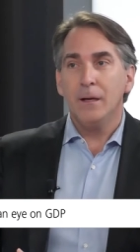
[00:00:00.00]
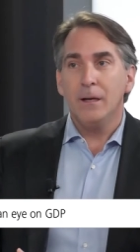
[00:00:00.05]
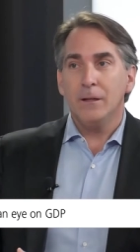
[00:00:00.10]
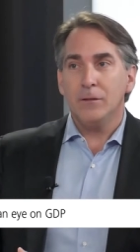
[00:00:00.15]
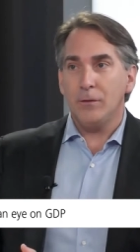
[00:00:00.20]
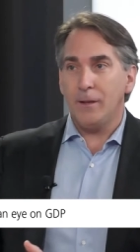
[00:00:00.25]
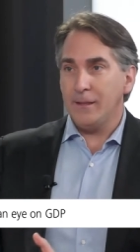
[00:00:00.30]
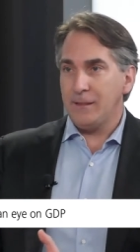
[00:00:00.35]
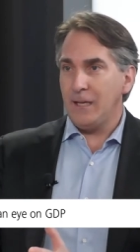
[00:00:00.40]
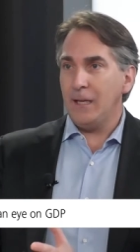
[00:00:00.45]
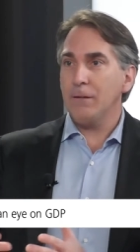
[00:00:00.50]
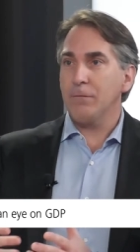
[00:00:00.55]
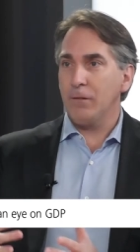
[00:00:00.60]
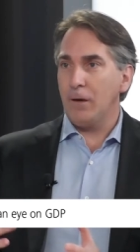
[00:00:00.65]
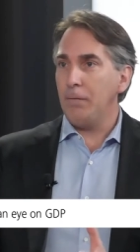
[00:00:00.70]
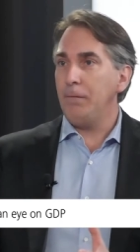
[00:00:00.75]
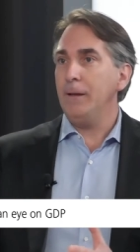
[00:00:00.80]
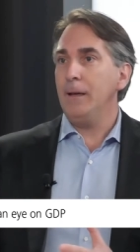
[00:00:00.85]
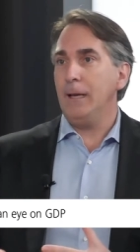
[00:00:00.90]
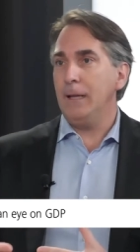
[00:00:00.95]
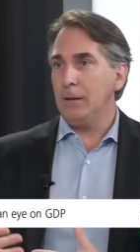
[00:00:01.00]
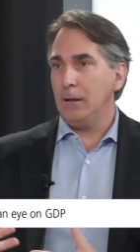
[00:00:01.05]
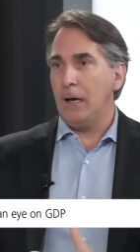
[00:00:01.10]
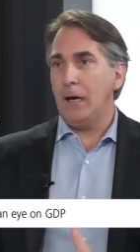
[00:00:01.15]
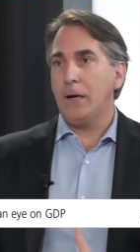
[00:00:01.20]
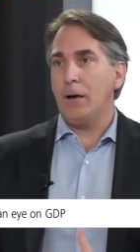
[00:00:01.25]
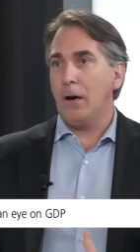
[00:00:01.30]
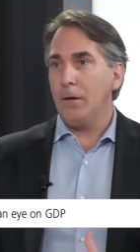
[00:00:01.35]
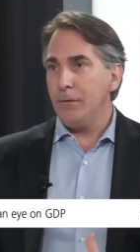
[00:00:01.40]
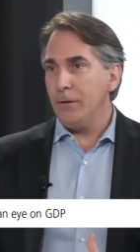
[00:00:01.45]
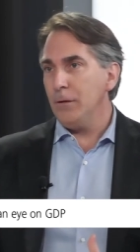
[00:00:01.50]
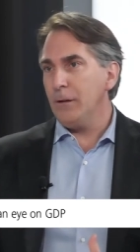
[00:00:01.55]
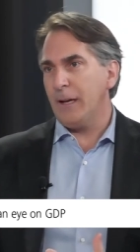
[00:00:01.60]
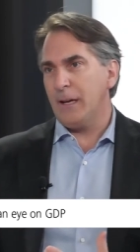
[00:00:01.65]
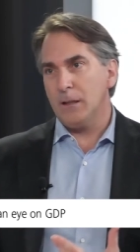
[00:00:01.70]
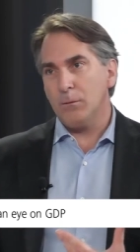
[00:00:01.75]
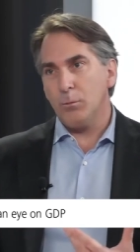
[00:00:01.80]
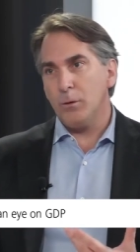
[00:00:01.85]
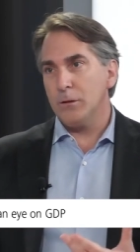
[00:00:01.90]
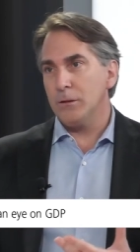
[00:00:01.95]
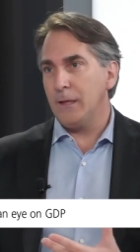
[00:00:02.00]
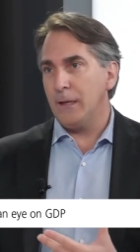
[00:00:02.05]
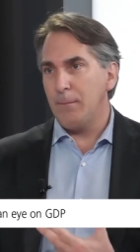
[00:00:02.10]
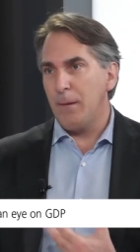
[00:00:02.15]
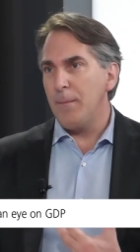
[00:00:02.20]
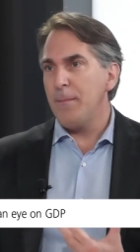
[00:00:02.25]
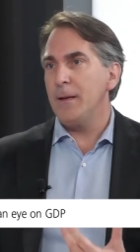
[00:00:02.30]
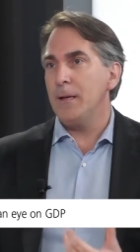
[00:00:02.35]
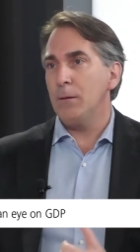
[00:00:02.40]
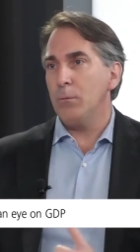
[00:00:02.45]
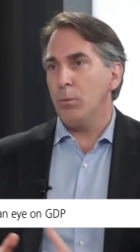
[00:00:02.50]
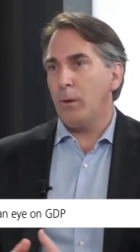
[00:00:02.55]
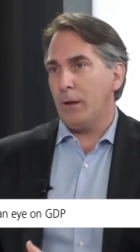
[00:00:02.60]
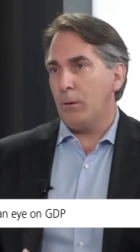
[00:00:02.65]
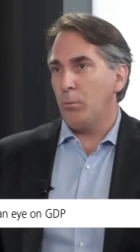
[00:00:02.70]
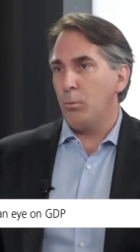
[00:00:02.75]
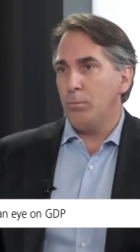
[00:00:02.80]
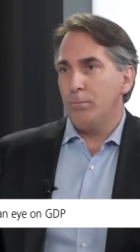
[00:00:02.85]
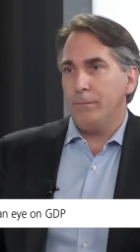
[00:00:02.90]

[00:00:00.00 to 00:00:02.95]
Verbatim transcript: So that's kind of roughly in line our view. Like we're saying maybe like